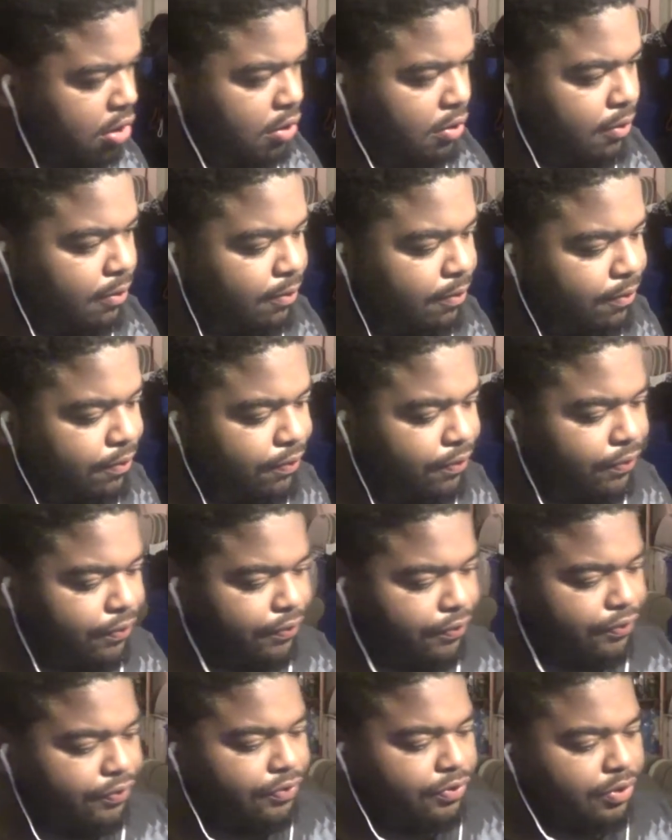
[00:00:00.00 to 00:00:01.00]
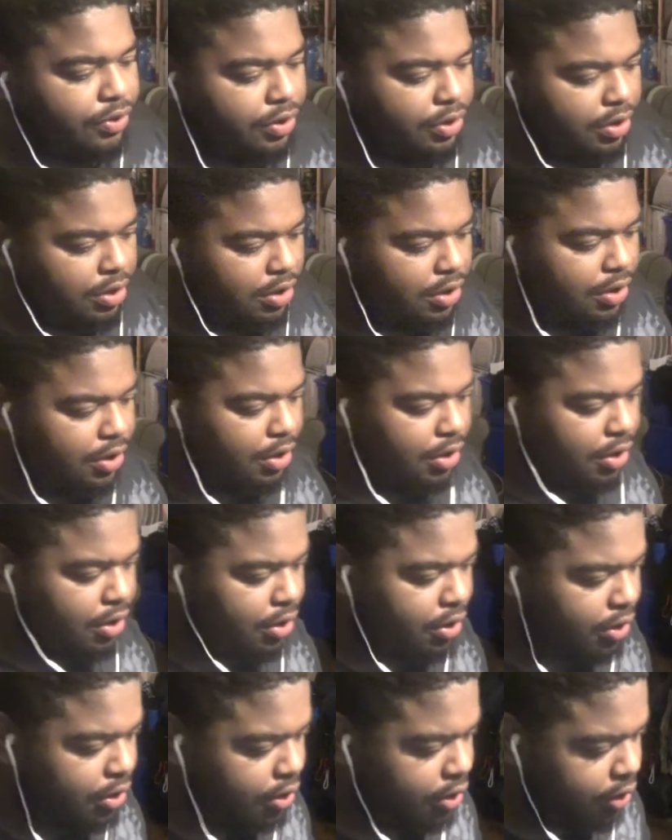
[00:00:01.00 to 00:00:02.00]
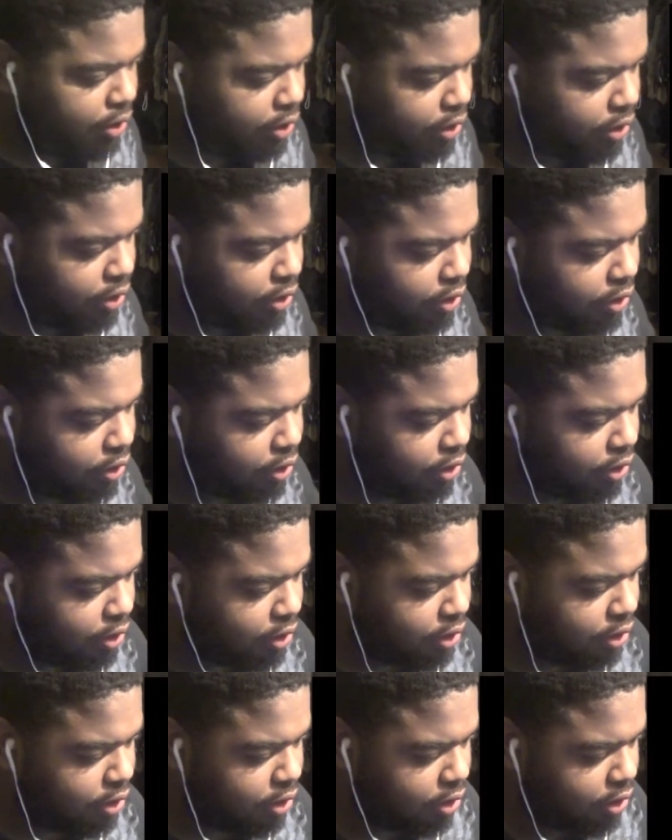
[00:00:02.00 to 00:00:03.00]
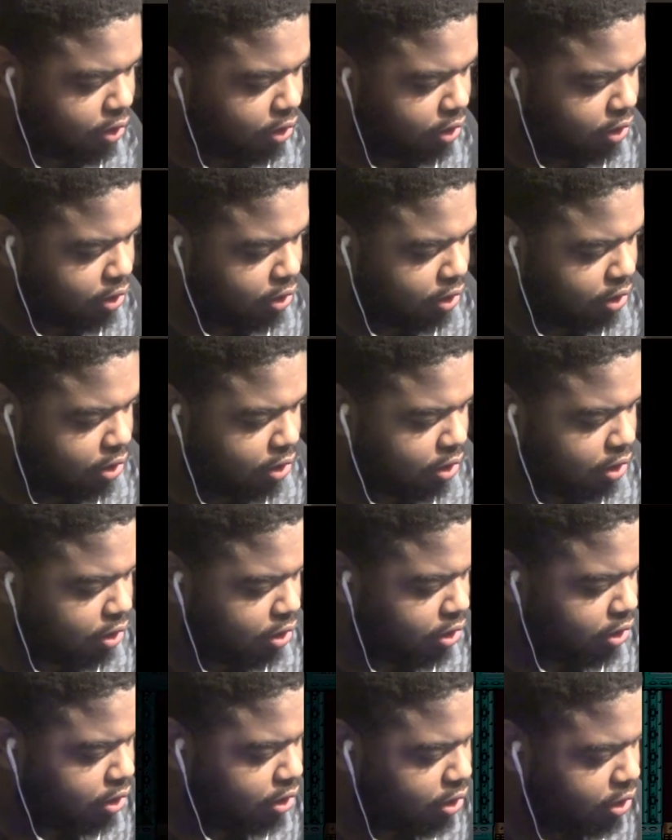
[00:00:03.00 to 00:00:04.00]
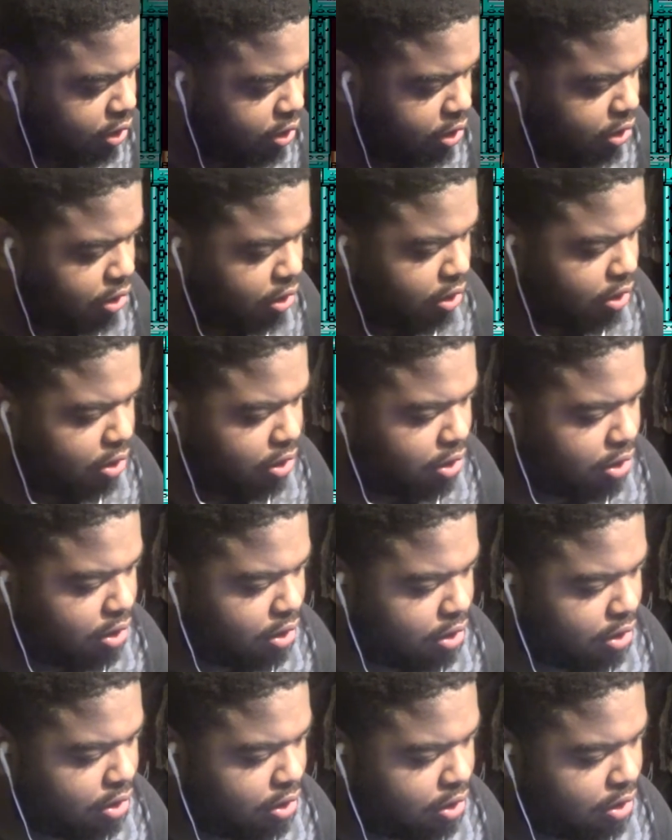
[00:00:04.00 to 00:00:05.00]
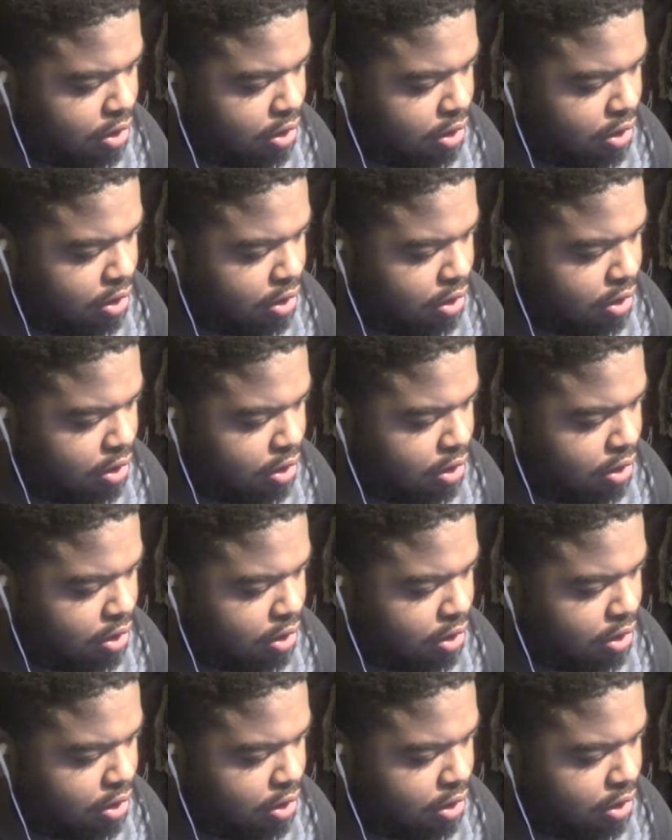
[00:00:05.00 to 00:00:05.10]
(silence)